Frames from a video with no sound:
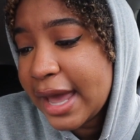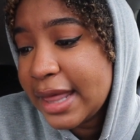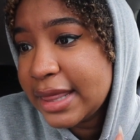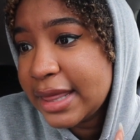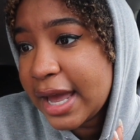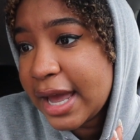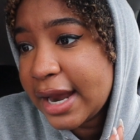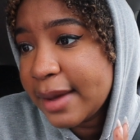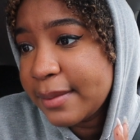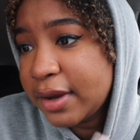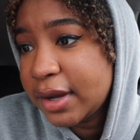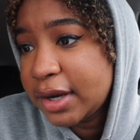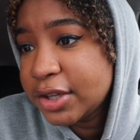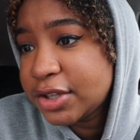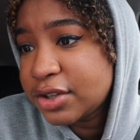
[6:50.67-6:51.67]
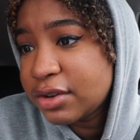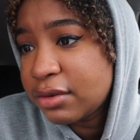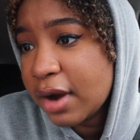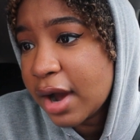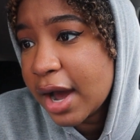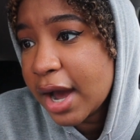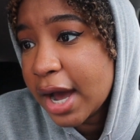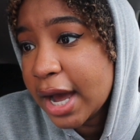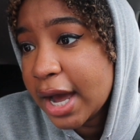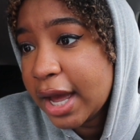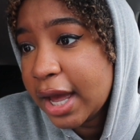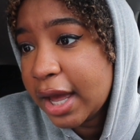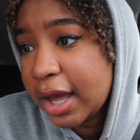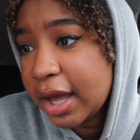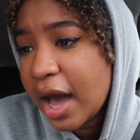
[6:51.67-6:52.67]
And then I'm gonna
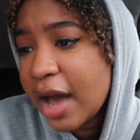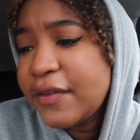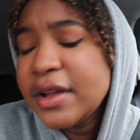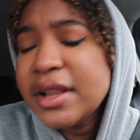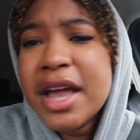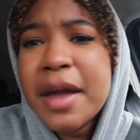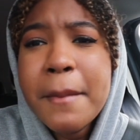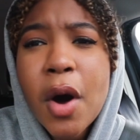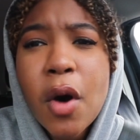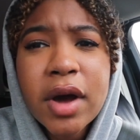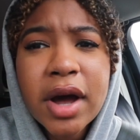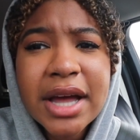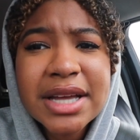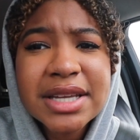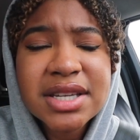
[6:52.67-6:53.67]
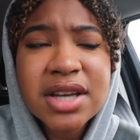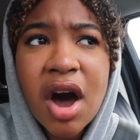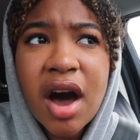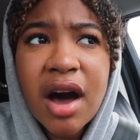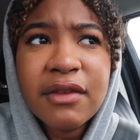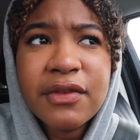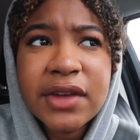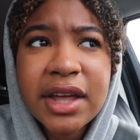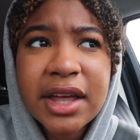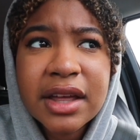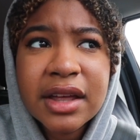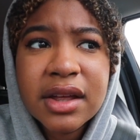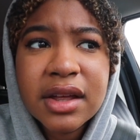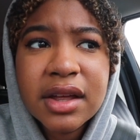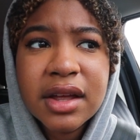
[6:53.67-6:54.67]
try, I feel like mocha is coffee.